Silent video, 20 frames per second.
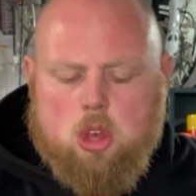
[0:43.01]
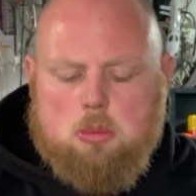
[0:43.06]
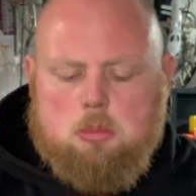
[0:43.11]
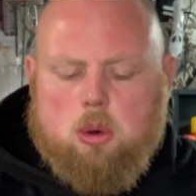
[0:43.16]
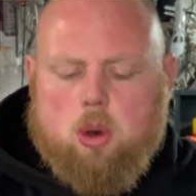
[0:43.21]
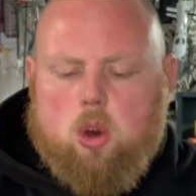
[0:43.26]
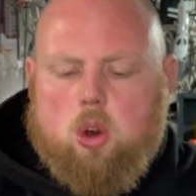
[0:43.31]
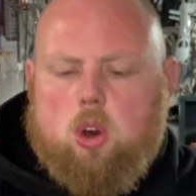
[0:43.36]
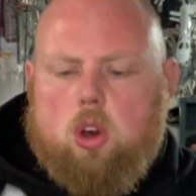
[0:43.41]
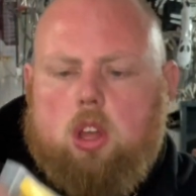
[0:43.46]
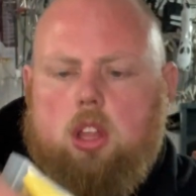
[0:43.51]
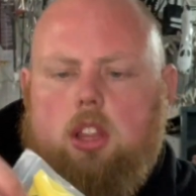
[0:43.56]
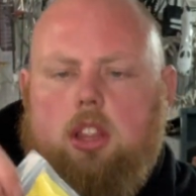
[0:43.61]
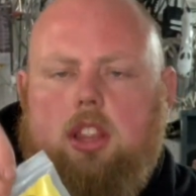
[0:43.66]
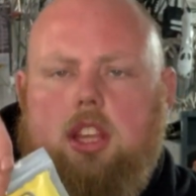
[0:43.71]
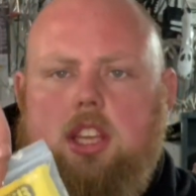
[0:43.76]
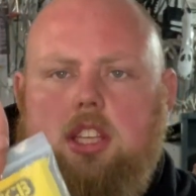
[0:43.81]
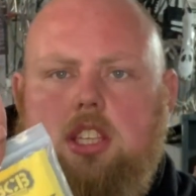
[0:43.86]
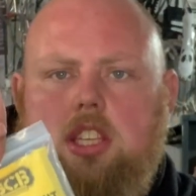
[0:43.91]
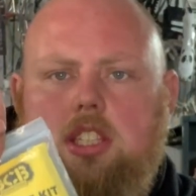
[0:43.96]
But
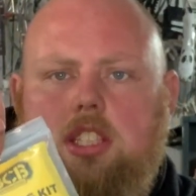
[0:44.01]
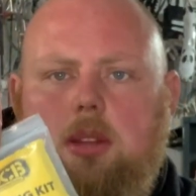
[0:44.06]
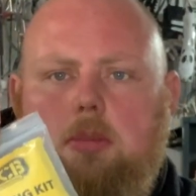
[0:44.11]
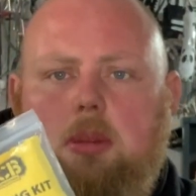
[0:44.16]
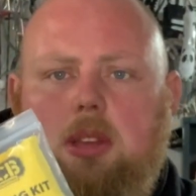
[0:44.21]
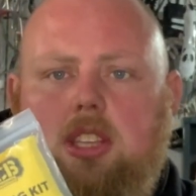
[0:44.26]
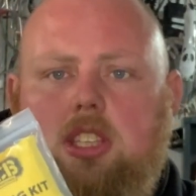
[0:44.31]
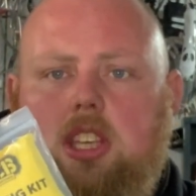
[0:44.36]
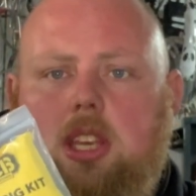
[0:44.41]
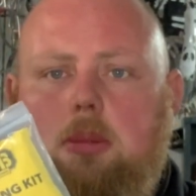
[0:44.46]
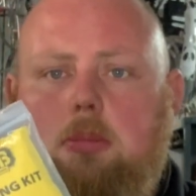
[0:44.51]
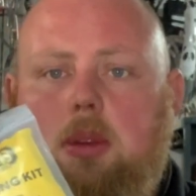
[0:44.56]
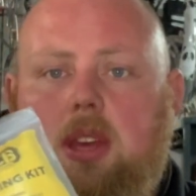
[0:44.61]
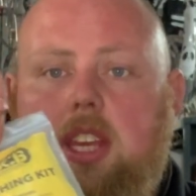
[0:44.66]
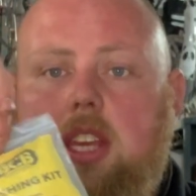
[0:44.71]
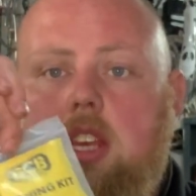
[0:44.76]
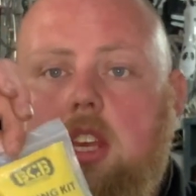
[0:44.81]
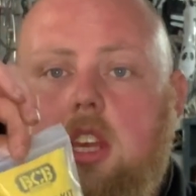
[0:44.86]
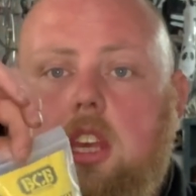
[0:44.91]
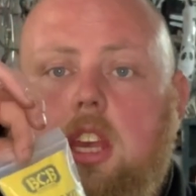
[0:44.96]
this is the
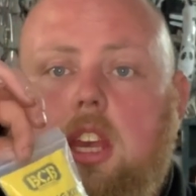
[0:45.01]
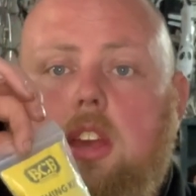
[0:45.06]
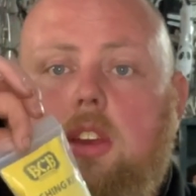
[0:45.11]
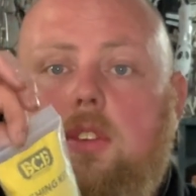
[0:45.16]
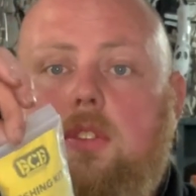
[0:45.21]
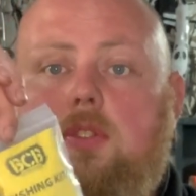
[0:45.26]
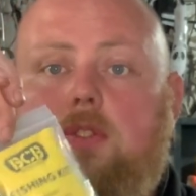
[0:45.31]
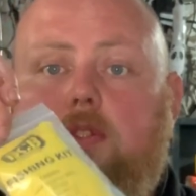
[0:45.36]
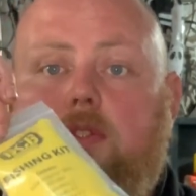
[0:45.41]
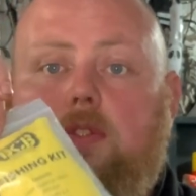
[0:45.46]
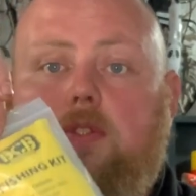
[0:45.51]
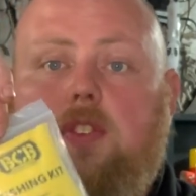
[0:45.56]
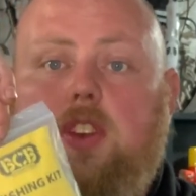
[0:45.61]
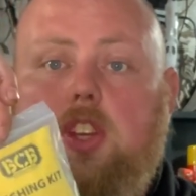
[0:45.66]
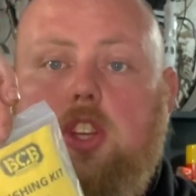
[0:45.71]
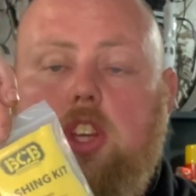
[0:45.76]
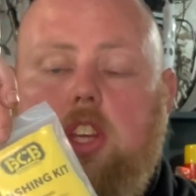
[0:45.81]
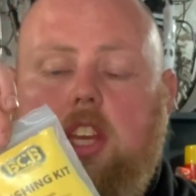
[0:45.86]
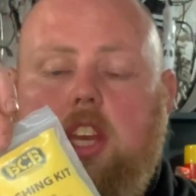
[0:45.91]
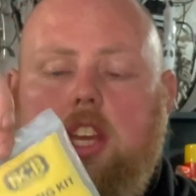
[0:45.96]
BCB
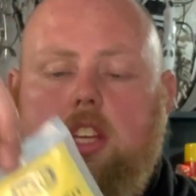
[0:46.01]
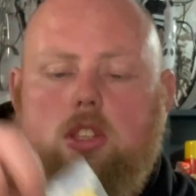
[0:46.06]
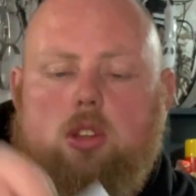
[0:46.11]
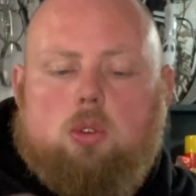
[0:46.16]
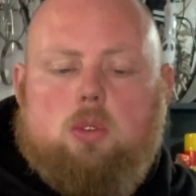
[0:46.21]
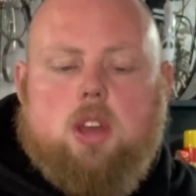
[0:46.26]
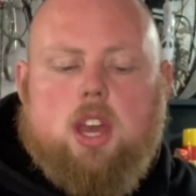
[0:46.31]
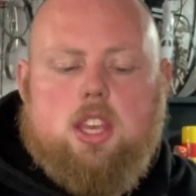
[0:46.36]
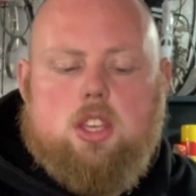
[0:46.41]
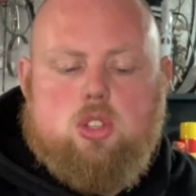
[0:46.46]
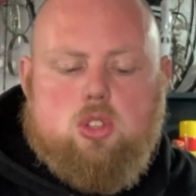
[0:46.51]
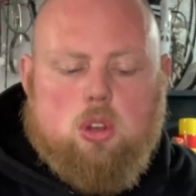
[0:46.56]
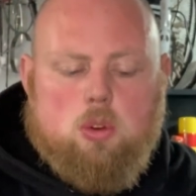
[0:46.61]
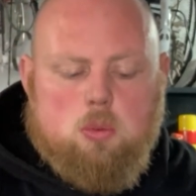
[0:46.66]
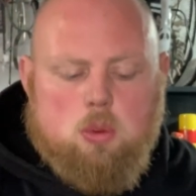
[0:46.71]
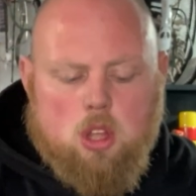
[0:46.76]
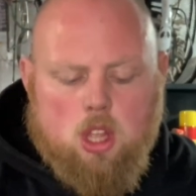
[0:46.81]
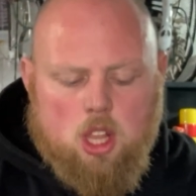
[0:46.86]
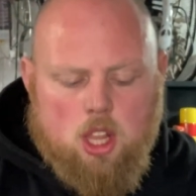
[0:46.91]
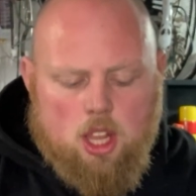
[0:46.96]
fishing kit, okay? So
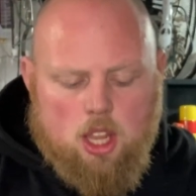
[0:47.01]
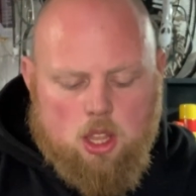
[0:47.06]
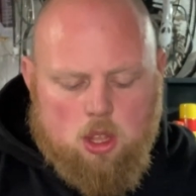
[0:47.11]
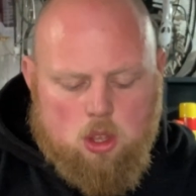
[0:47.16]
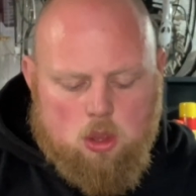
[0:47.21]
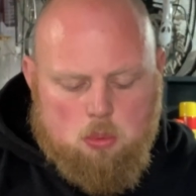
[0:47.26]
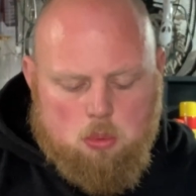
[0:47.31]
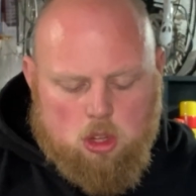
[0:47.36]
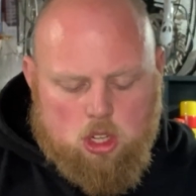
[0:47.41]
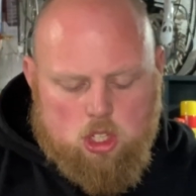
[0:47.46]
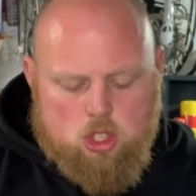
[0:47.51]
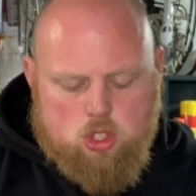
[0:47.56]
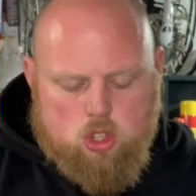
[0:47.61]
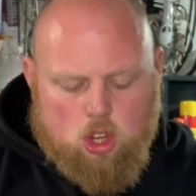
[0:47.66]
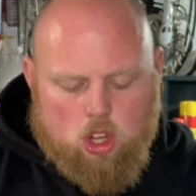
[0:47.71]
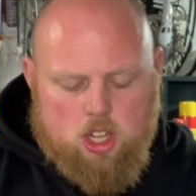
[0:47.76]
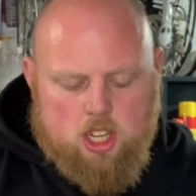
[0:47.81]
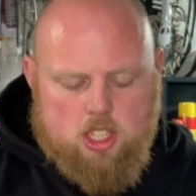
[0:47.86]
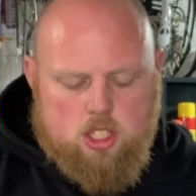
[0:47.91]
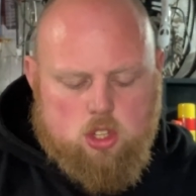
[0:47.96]
what it's
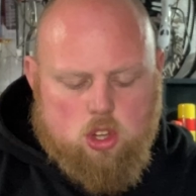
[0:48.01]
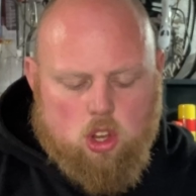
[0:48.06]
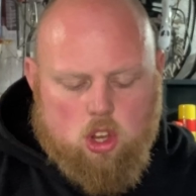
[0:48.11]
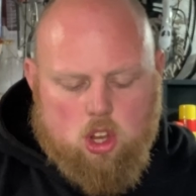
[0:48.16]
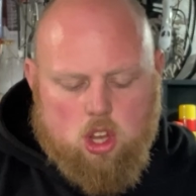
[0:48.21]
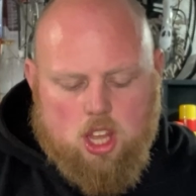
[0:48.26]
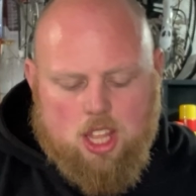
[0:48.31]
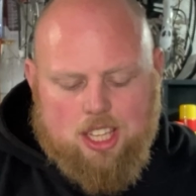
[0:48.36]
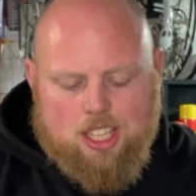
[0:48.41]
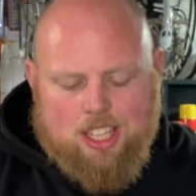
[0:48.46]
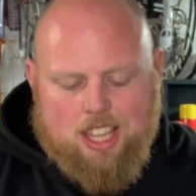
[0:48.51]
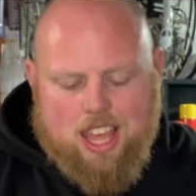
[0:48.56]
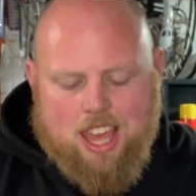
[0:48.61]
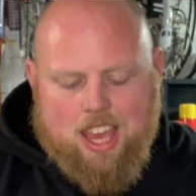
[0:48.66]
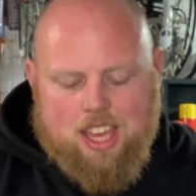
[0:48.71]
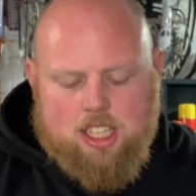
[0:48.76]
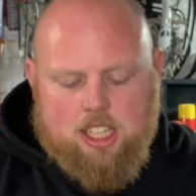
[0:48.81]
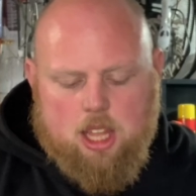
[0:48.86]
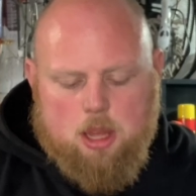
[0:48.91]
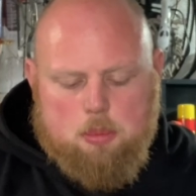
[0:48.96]
got is got
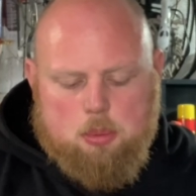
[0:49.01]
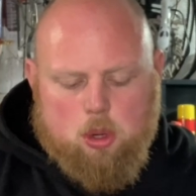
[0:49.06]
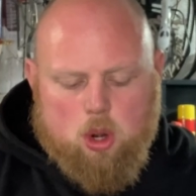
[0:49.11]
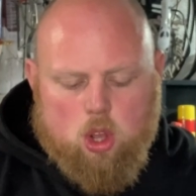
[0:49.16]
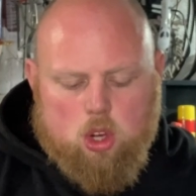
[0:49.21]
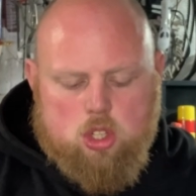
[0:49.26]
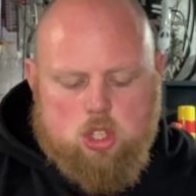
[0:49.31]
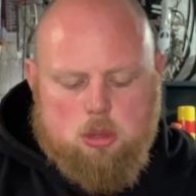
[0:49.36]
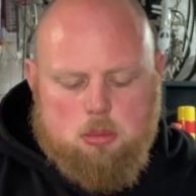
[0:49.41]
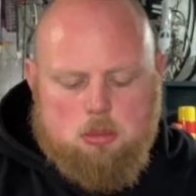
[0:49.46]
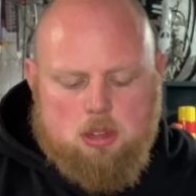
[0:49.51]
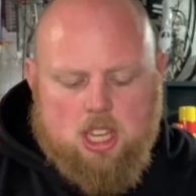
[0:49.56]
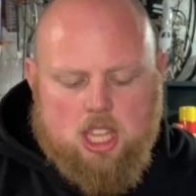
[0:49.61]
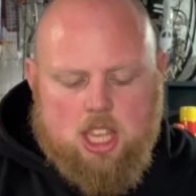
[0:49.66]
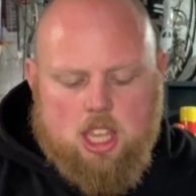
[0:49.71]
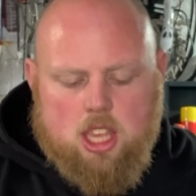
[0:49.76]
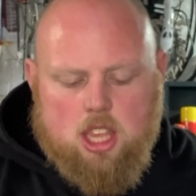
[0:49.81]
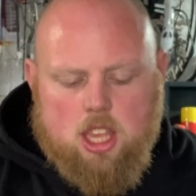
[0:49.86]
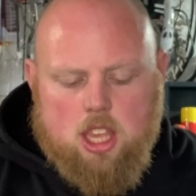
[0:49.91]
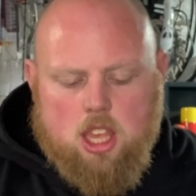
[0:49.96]
line
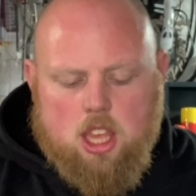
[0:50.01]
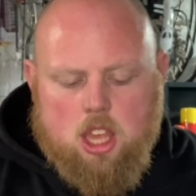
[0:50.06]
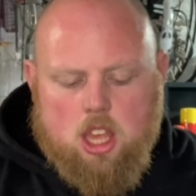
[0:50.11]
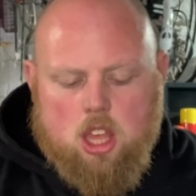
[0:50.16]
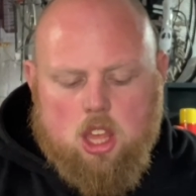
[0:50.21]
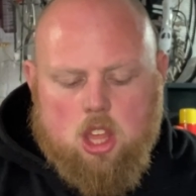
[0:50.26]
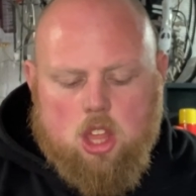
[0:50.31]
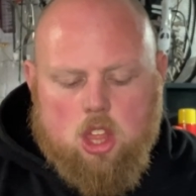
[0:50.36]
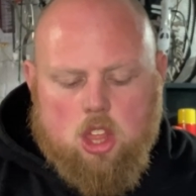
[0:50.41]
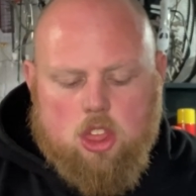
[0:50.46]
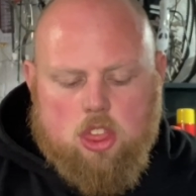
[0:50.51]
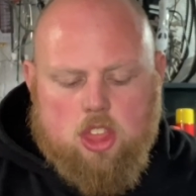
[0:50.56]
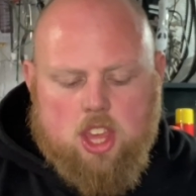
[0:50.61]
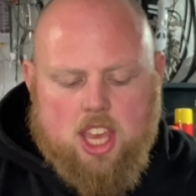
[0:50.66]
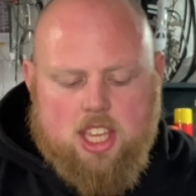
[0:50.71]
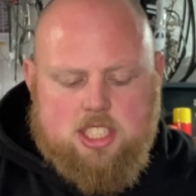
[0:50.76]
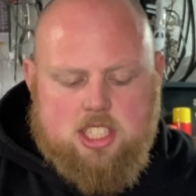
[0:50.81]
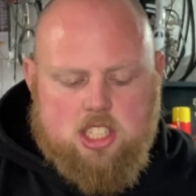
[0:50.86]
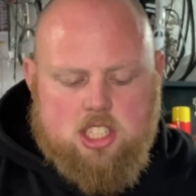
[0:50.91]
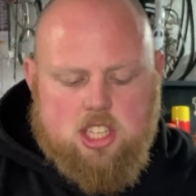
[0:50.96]
approximately
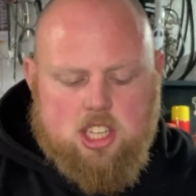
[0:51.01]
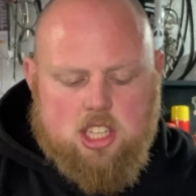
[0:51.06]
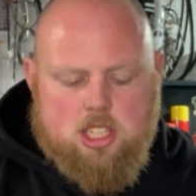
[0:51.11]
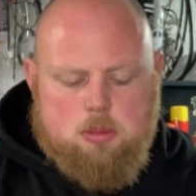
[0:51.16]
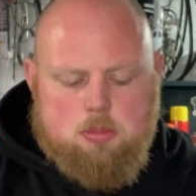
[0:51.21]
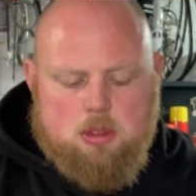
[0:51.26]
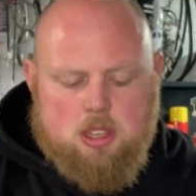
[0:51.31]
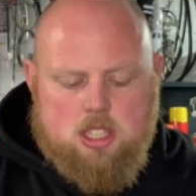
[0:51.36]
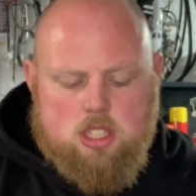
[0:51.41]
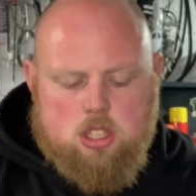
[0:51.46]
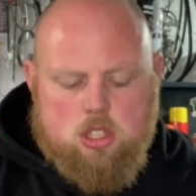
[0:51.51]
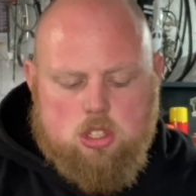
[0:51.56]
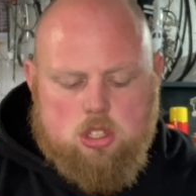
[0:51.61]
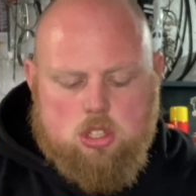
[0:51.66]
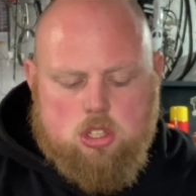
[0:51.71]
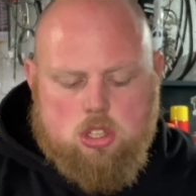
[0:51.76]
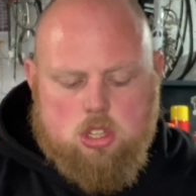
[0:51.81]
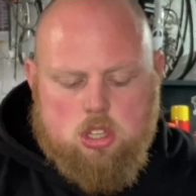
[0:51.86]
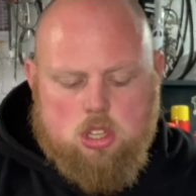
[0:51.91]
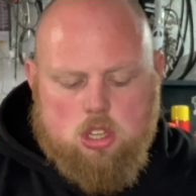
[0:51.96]
36
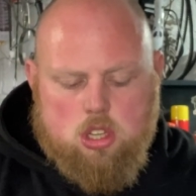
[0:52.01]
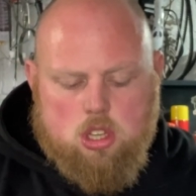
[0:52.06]
meters